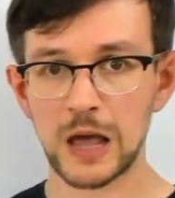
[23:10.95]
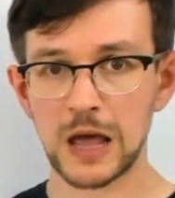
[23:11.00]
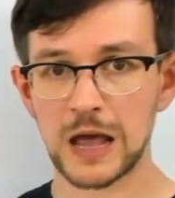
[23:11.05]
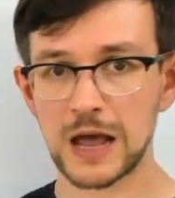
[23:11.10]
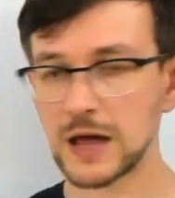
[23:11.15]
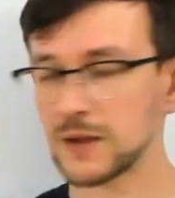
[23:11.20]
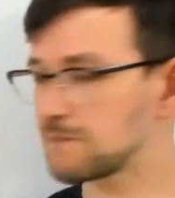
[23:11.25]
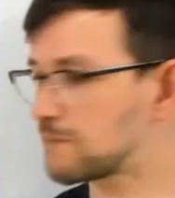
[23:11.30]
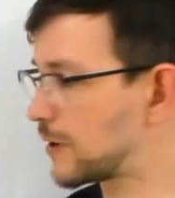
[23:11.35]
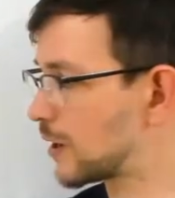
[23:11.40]

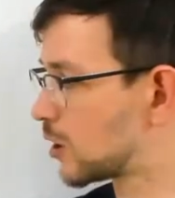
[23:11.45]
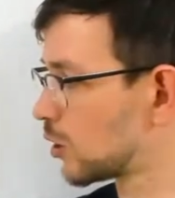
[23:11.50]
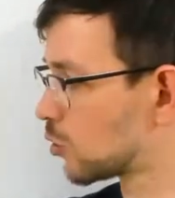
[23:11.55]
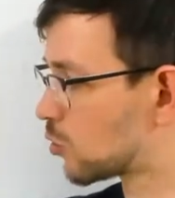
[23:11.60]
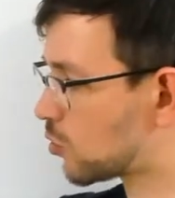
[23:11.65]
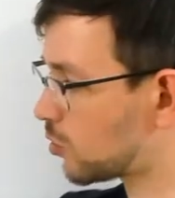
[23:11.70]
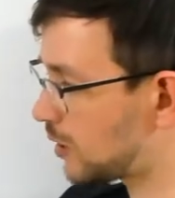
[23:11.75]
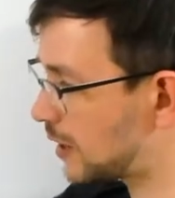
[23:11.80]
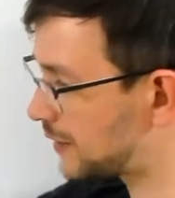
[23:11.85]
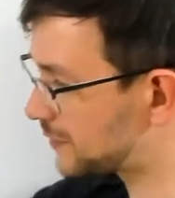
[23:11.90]
and
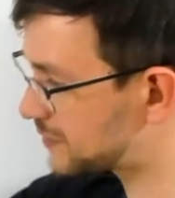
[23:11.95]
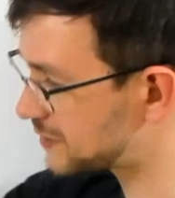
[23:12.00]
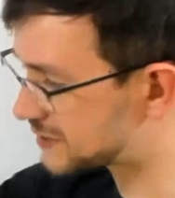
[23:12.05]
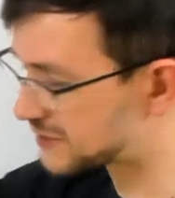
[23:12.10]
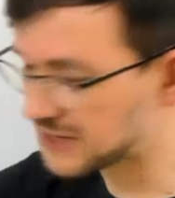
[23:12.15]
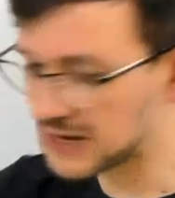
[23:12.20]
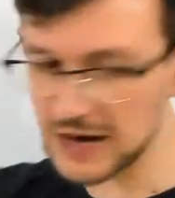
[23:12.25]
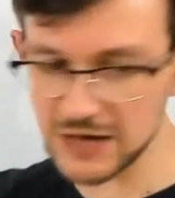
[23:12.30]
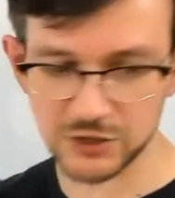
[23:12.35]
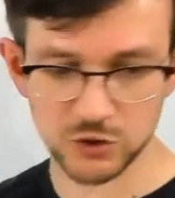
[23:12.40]
pre-calculate the
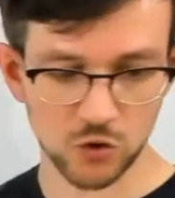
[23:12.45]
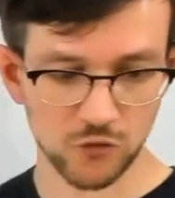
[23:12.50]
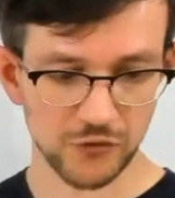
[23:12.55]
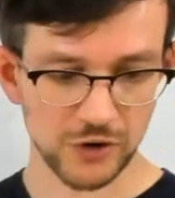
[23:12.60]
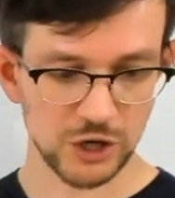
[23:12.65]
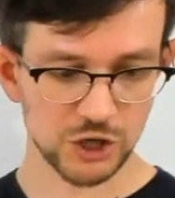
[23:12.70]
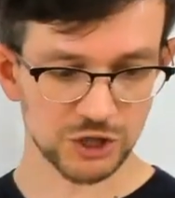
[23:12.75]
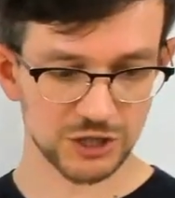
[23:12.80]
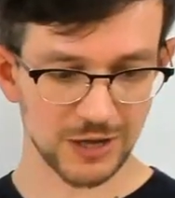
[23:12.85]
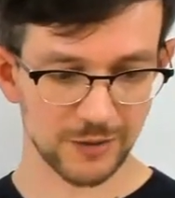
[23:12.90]
size of
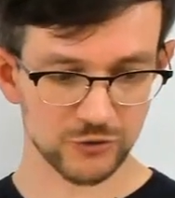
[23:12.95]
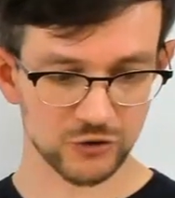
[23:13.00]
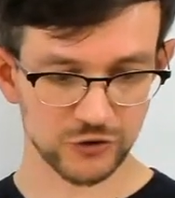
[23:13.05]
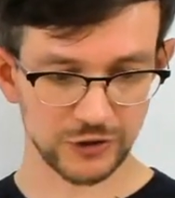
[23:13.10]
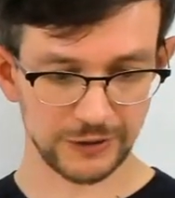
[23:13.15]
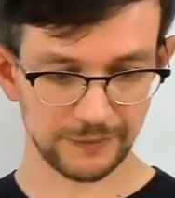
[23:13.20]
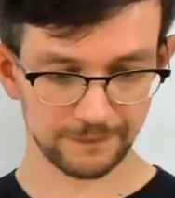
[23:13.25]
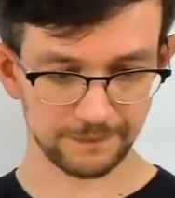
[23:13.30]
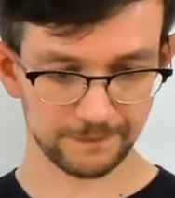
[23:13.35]
each subtree.